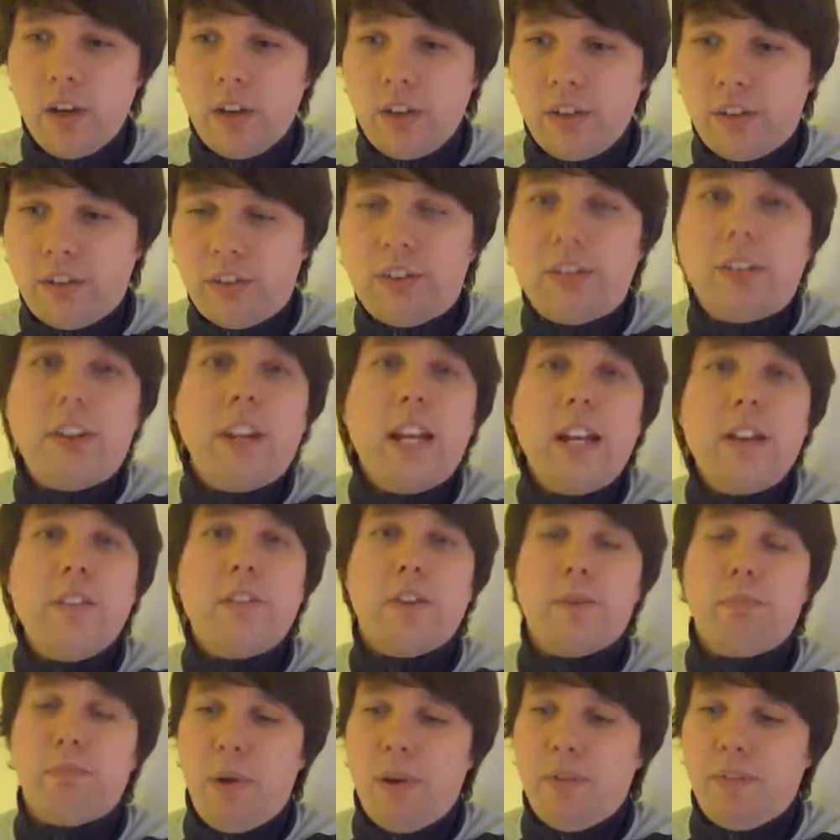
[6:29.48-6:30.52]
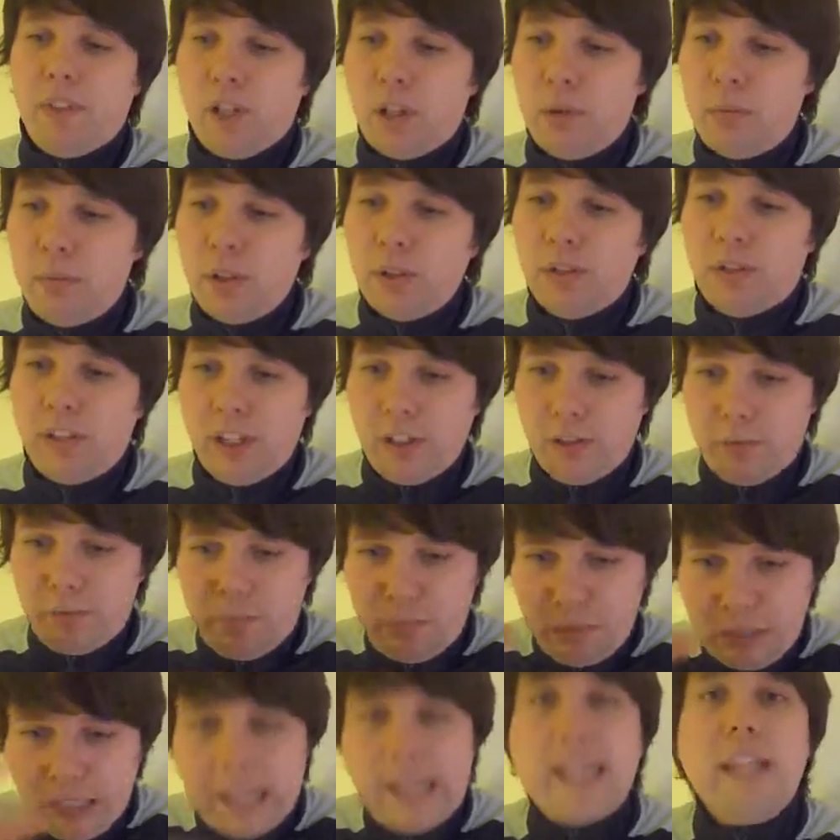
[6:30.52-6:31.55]
sin of the community is
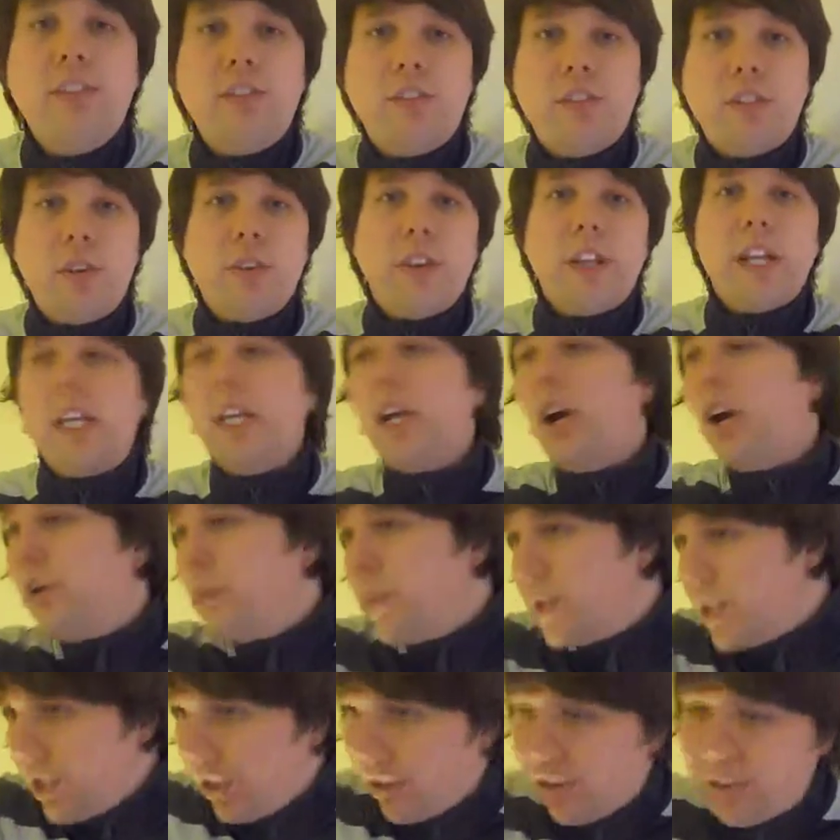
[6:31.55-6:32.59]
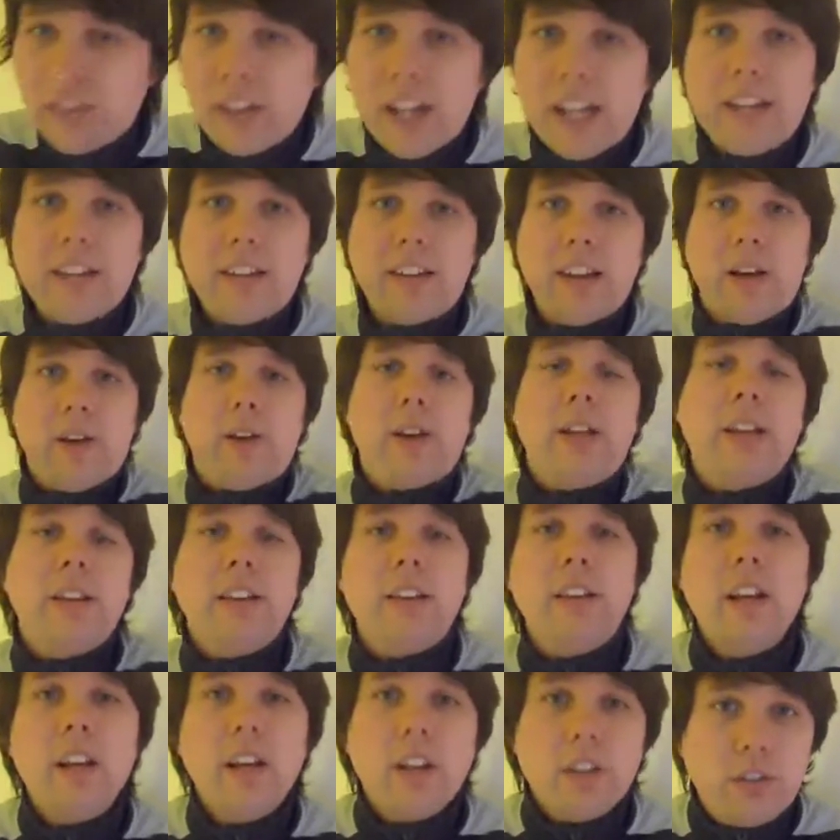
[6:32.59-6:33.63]
placed on the goat, which is sent out
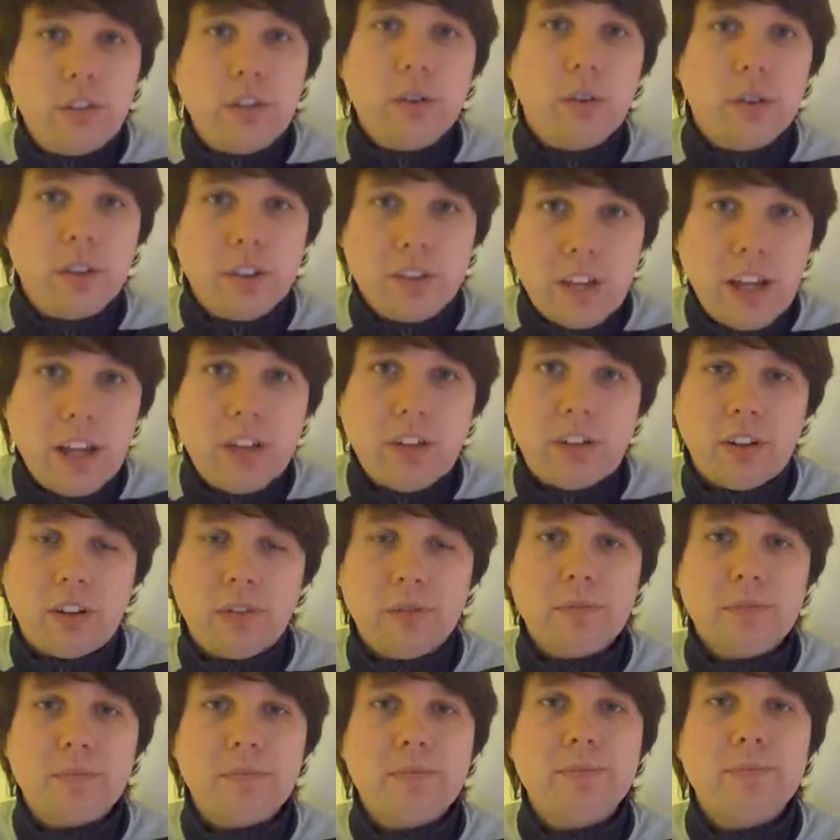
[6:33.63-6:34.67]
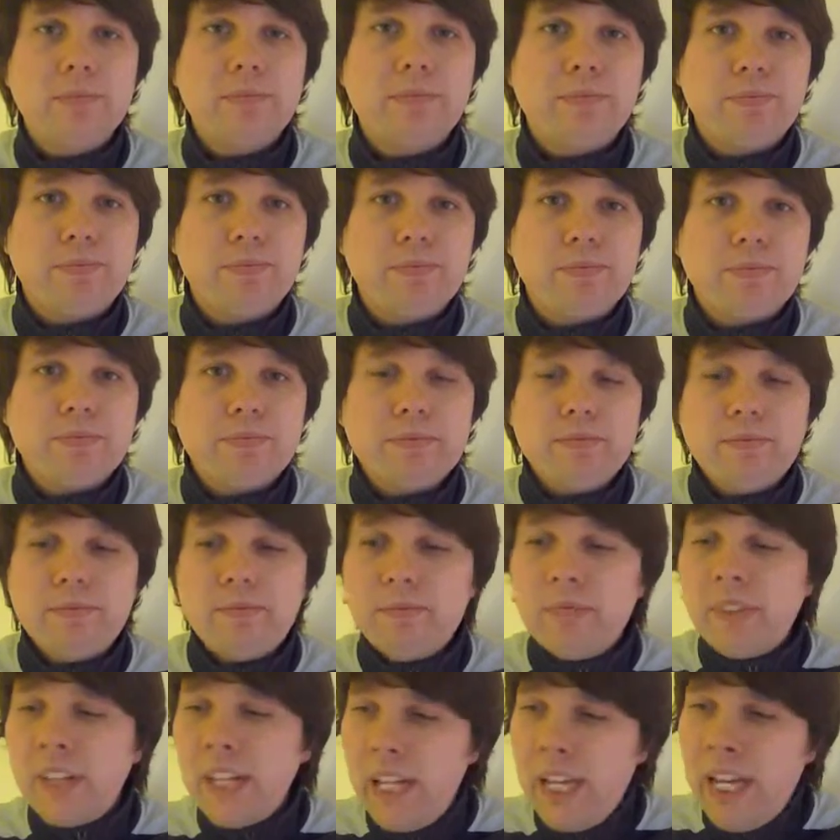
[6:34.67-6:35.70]
into the desert.
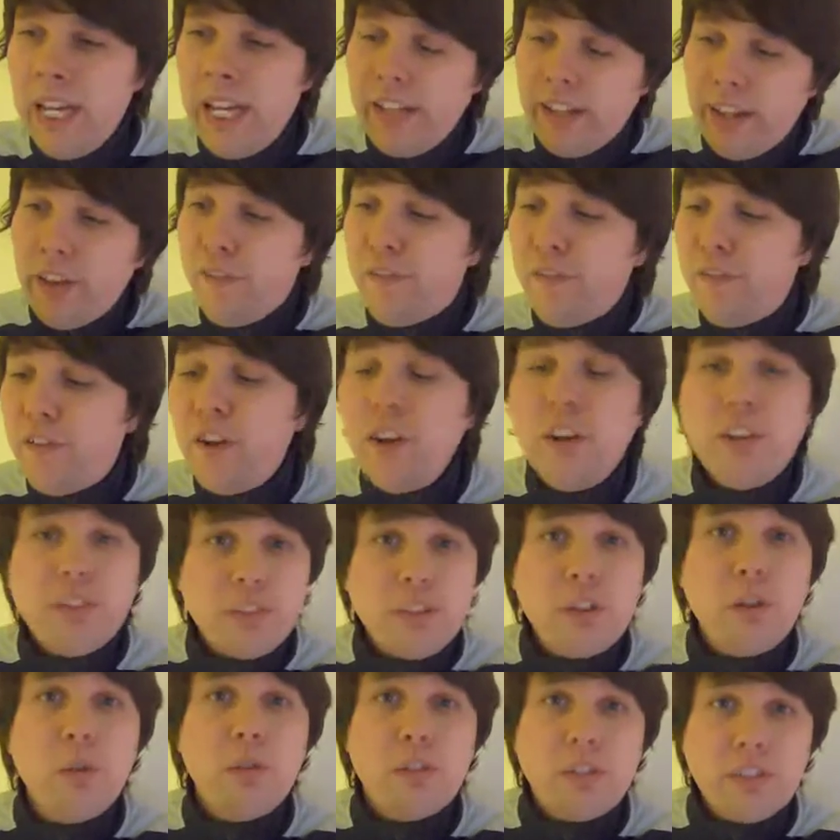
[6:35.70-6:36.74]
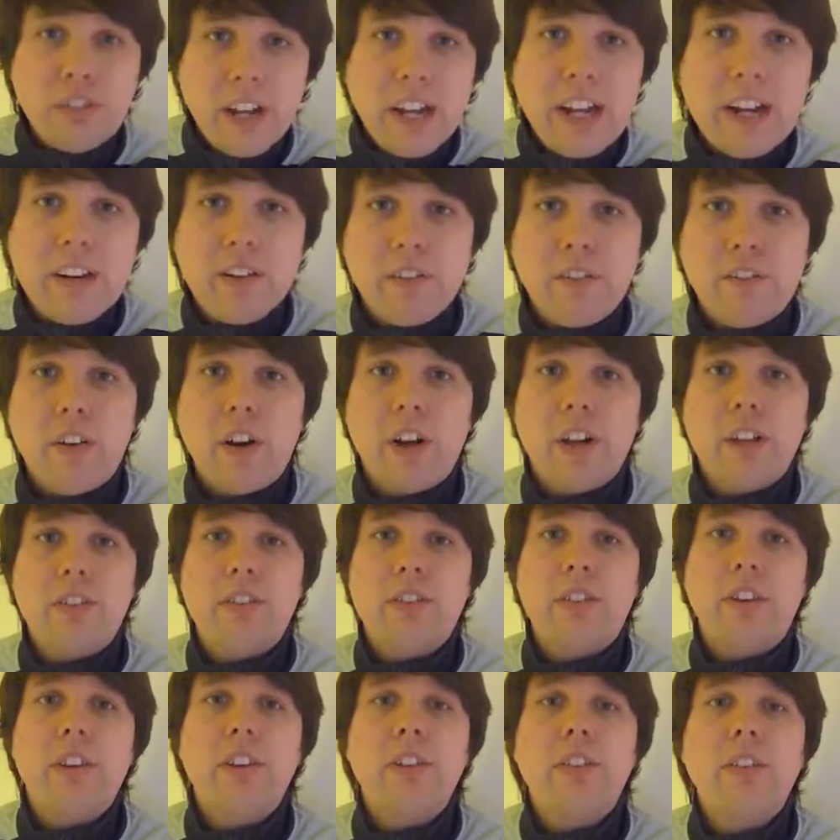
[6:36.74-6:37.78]
Now the first two
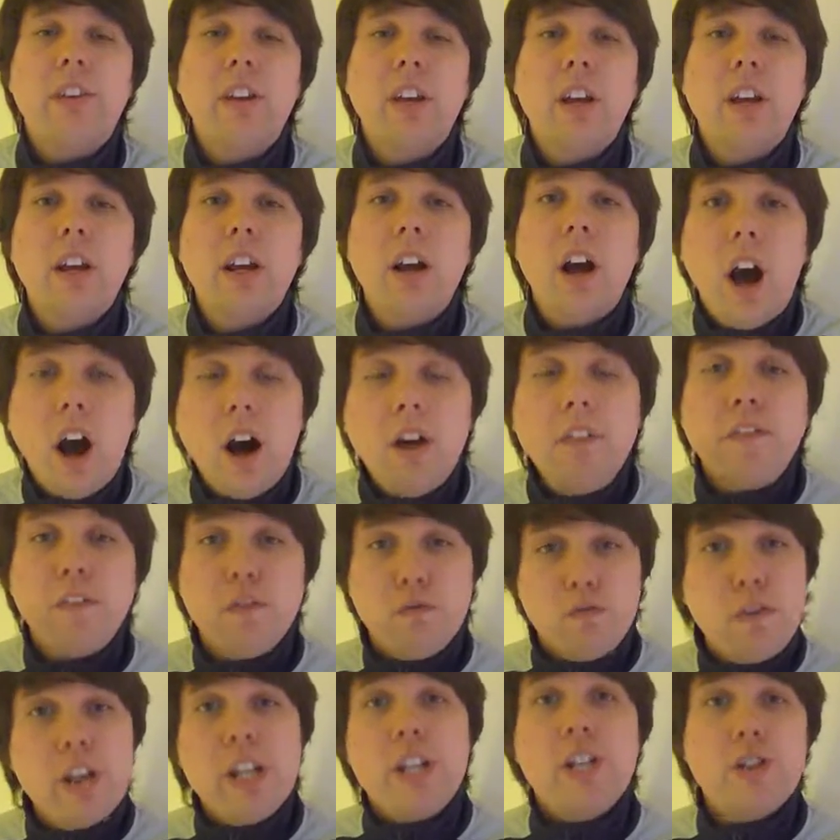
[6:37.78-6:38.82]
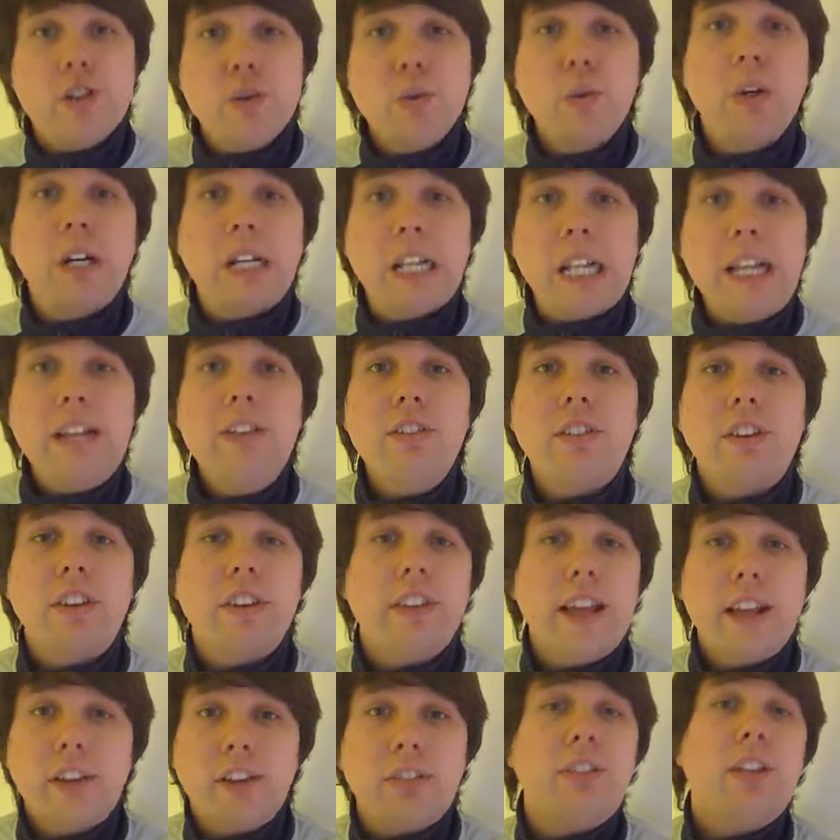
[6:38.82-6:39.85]
sacrifices are for ritual cleansing,
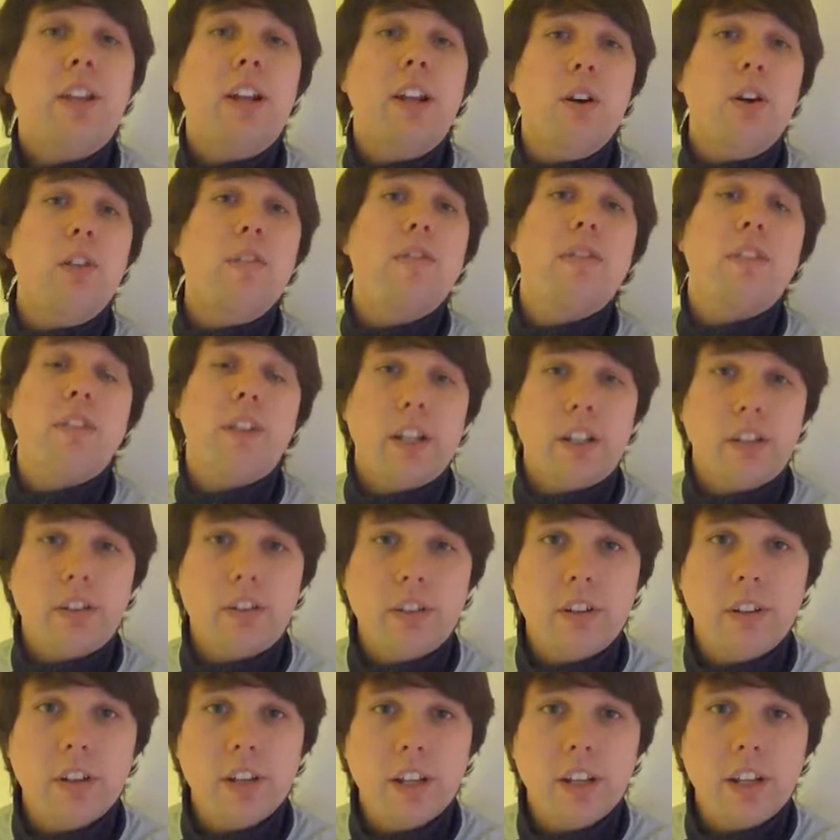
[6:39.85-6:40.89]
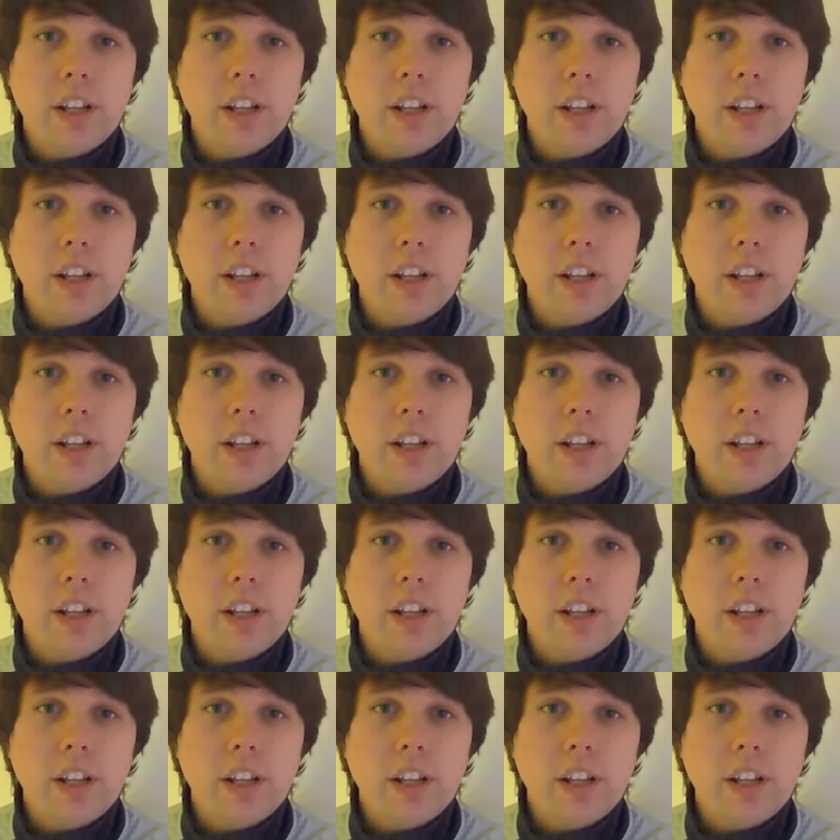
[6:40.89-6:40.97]
they're sin offerings.